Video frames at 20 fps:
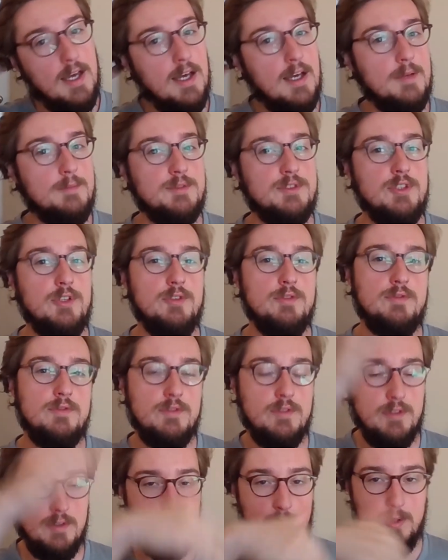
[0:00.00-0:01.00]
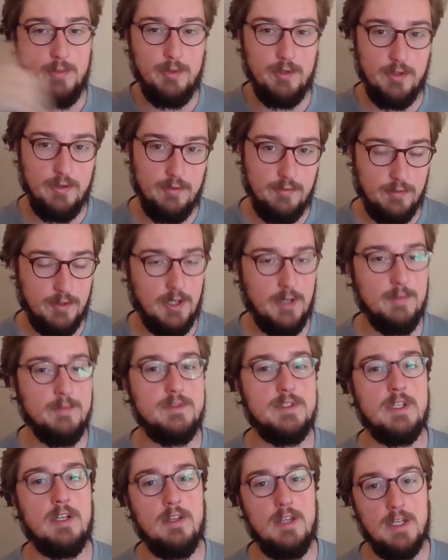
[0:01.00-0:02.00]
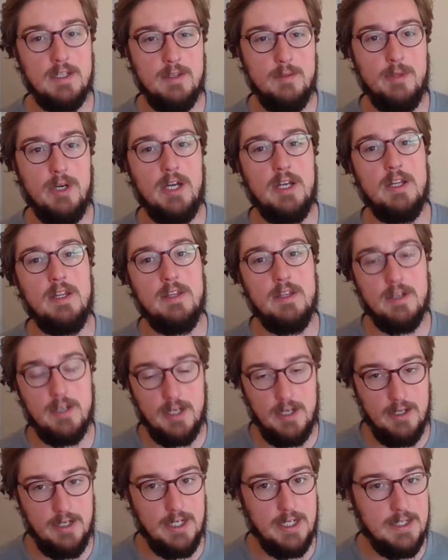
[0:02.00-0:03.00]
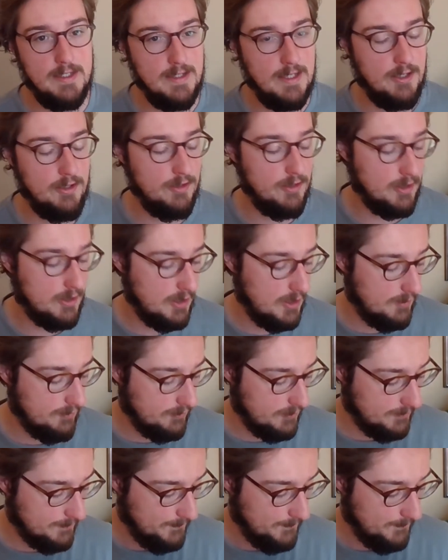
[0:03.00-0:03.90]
so people have come to collect the body, they're carrying it down in the coffin.